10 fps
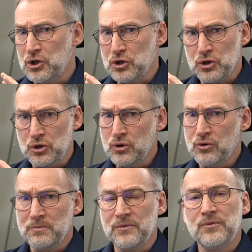
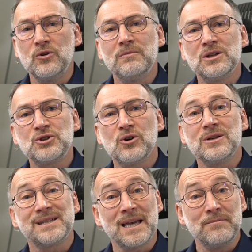No performance
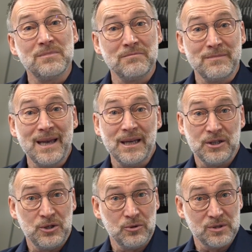choice can be
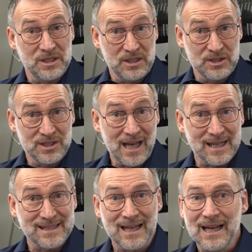made using DAX